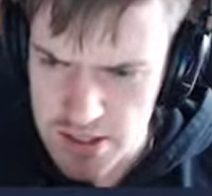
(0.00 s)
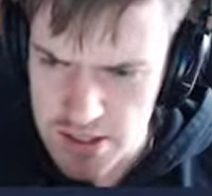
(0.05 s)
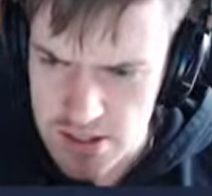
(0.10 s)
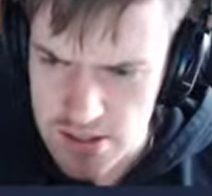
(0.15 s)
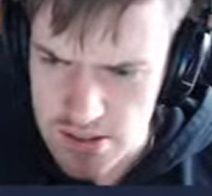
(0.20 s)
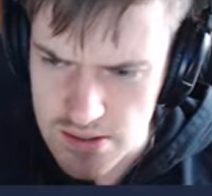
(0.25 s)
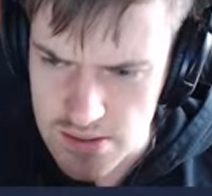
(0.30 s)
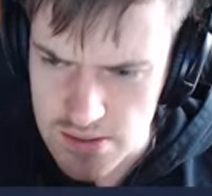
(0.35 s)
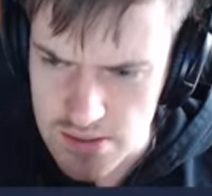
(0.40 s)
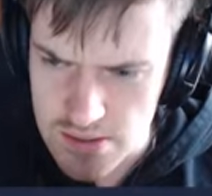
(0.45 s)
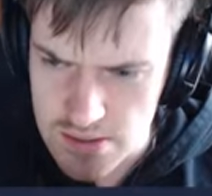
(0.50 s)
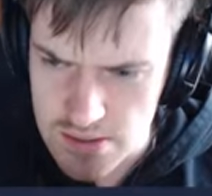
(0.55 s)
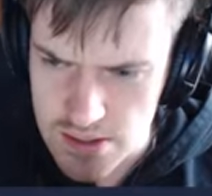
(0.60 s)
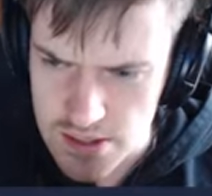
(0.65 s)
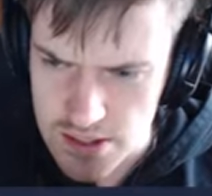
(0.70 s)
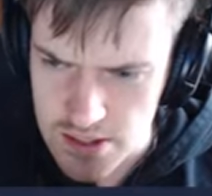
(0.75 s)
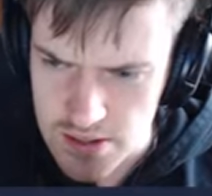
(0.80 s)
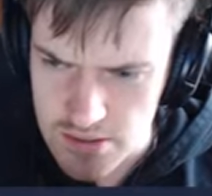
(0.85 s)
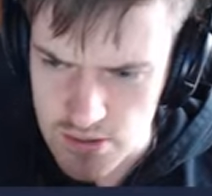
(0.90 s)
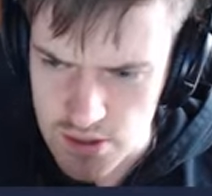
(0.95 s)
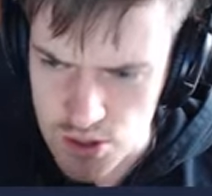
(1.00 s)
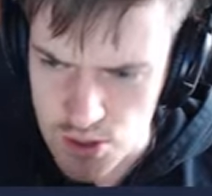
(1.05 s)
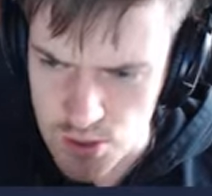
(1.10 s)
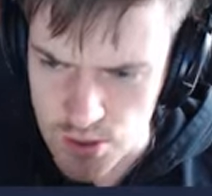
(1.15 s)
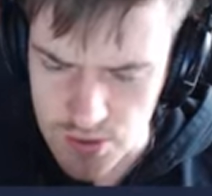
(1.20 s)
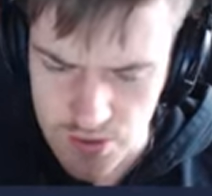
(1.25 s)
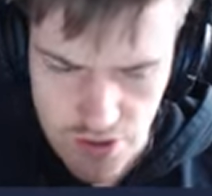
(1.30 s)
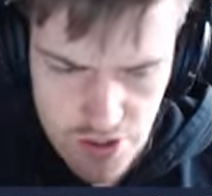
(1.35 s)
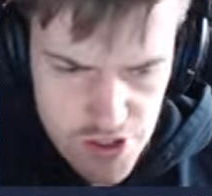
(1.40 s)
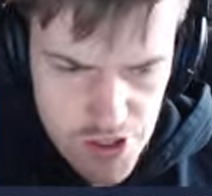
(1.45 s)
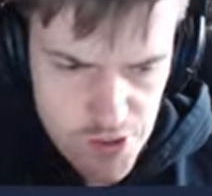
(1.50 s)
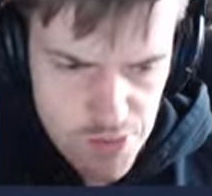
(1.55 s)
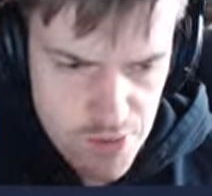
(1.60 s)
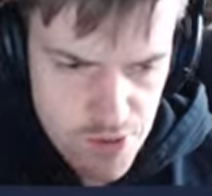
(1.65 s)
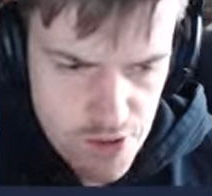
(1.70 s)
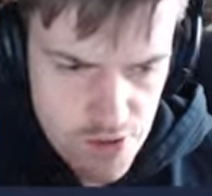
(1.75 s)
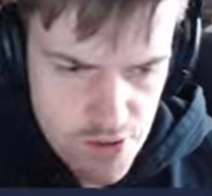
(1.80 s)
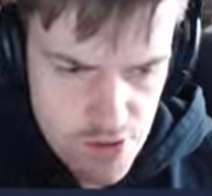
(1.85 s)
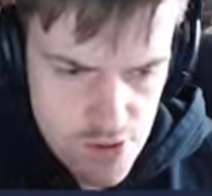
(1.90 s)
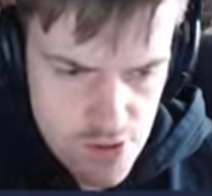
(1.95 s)
So let's take it down to 12
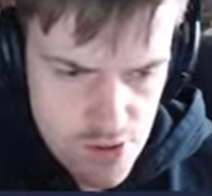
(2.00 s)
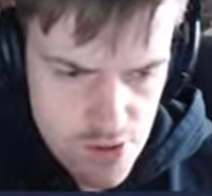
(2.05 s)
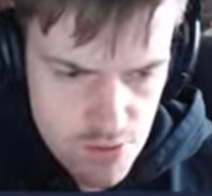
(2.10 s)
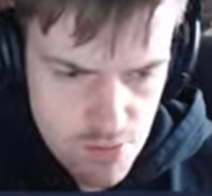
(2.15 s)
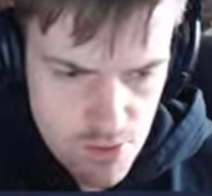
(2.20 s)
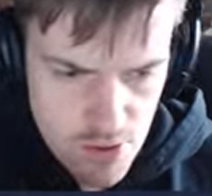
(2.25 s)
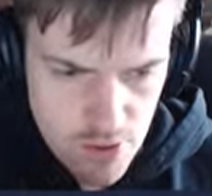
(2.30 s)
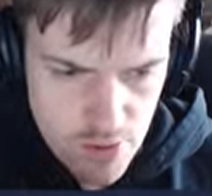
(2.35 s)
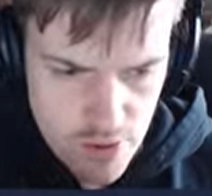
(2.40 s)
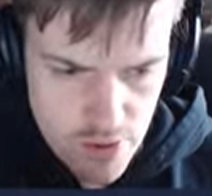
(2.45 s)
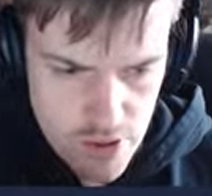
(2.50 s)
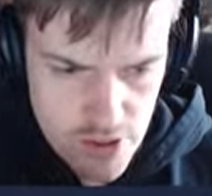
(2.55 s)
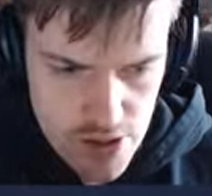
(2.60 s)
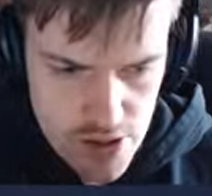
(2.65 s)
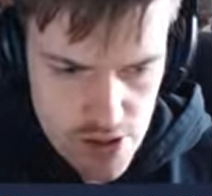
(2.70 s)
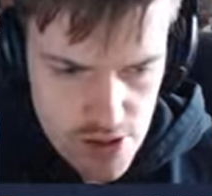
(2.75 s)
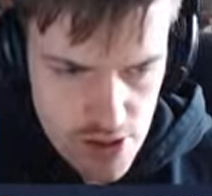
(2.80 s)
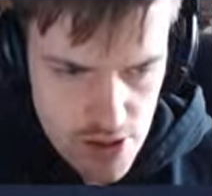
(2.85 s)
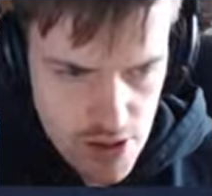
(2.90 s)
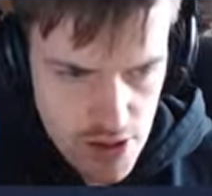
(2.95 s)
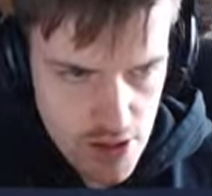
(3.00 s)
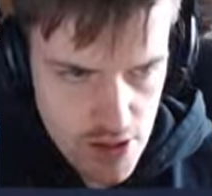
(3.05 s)
decibels. Should be alright.